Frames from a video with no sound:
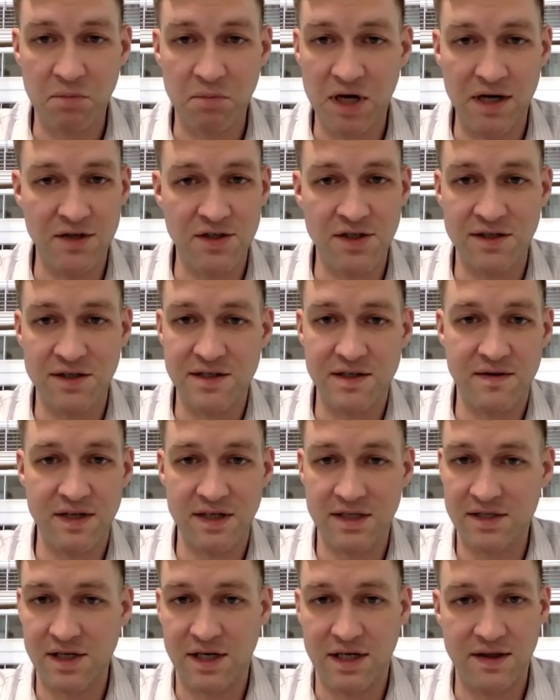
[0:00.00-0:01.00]
patients and
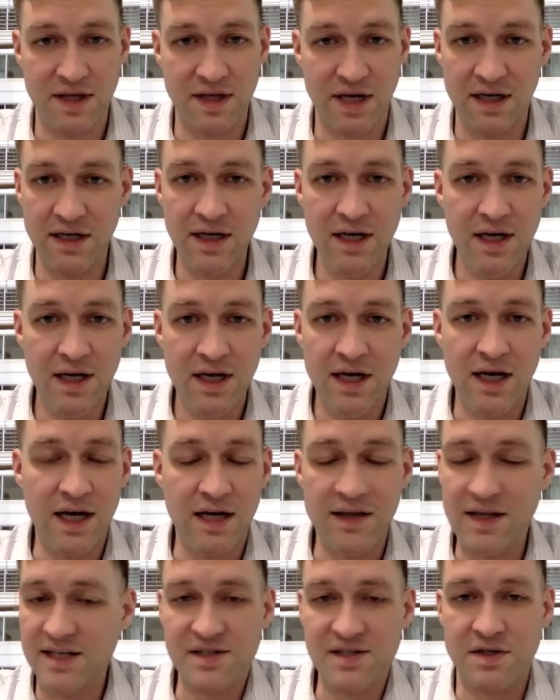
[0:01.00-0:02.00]
things like that.
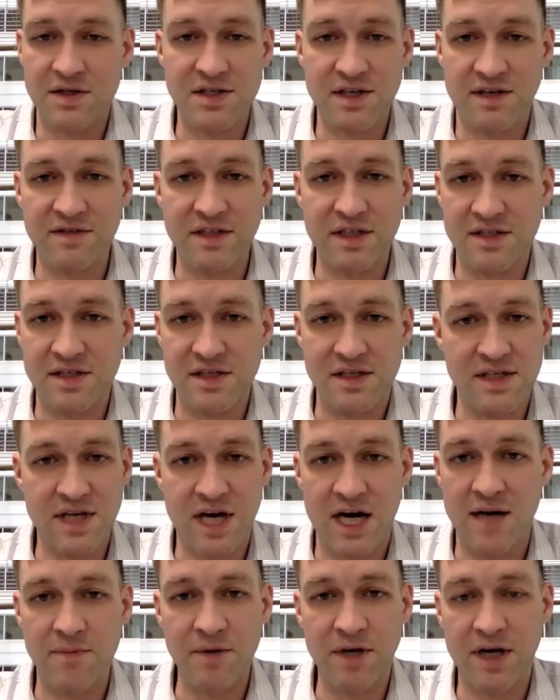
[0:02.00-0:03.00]
And that sort of stuff needs to stop.